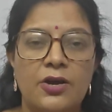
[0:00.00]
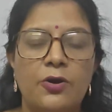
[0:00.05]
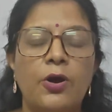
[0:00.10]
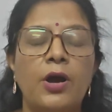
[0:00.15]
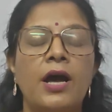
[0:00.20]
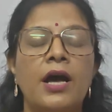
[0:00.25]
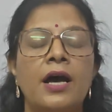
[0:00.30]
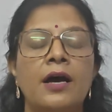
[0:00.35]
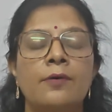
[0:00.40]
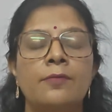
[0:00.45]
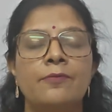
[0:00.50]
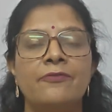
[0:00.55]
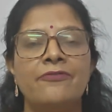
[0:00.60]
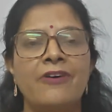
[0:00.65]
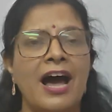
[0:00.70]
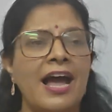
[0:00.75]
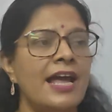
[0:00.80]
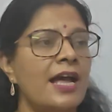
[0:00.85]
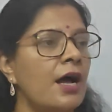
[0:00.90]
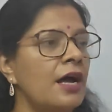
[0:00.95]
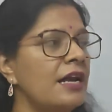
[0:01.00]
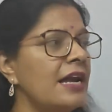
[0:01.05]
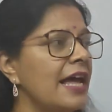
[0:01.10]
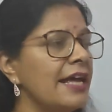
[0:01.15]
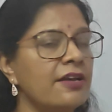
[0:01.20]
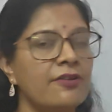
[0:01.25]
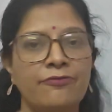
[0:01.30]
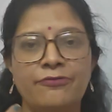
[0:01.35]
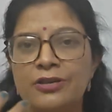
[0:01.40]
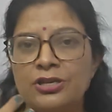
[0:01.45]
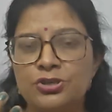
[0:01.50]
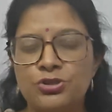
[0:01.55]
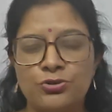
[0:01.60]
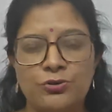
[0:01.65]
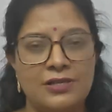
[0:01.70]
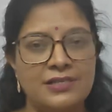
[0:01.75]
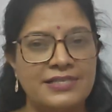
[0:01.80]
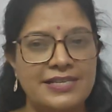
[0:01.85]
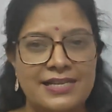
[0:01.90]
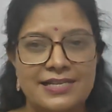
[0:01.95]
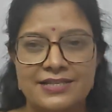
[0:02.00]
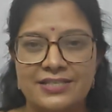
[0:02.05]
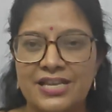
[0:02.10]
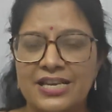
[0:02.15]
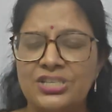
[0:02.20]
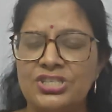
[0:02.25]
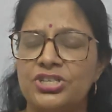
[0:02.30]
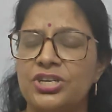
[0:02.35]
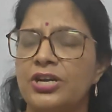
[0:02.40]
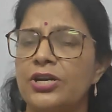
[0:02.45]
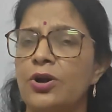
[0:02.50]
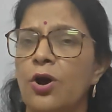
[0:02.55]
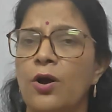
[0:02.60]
via like visual sensation,